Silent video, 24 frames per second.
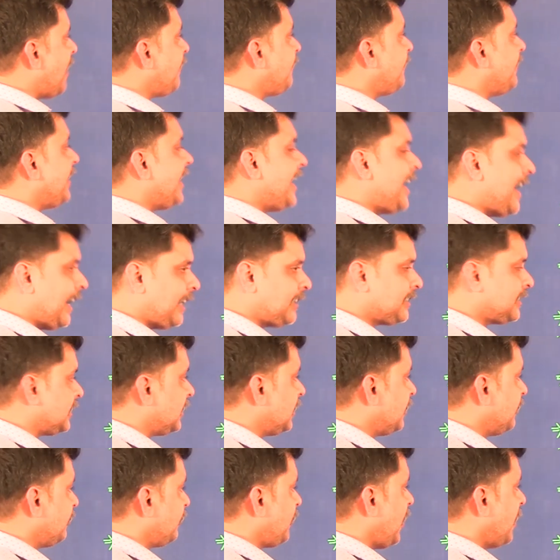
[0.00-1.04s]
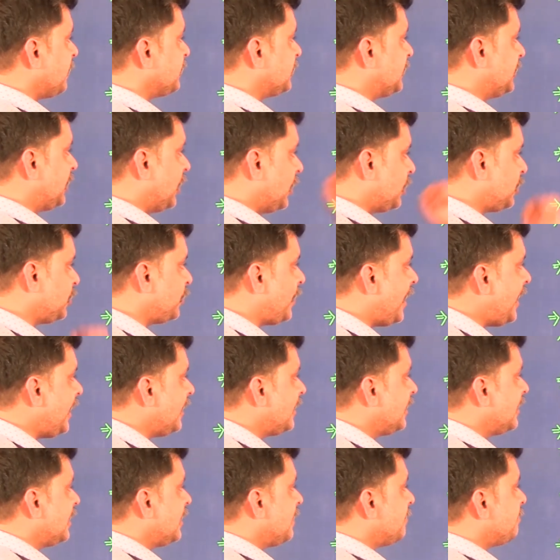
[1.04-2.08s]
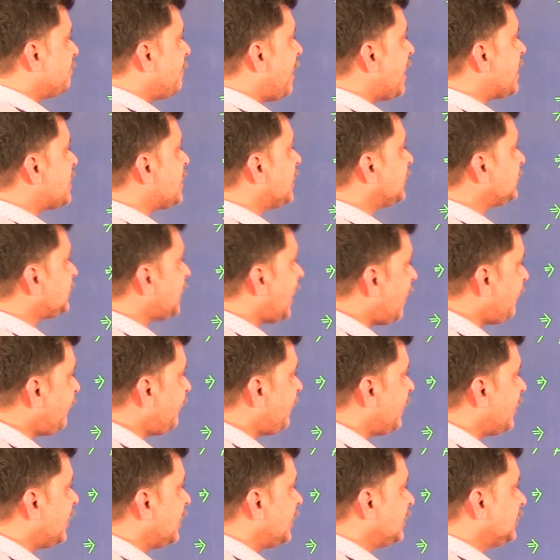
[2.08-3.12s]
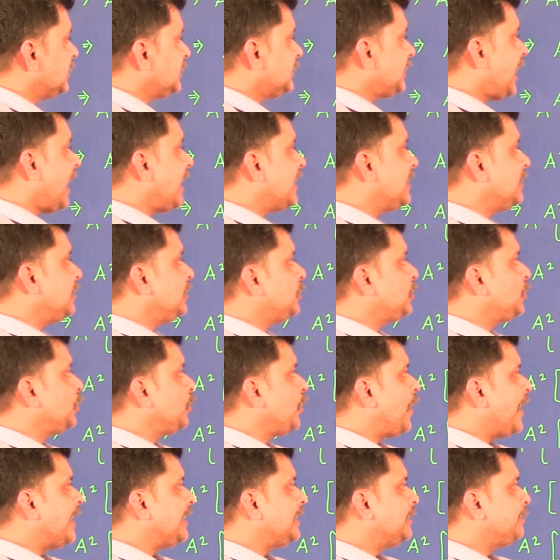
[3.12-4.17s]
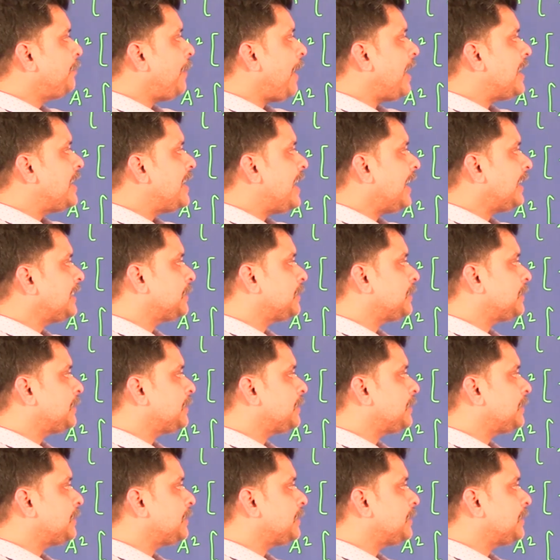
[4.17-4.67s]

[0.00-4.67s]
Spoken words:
half x from 0 to a minus half sin 2n pi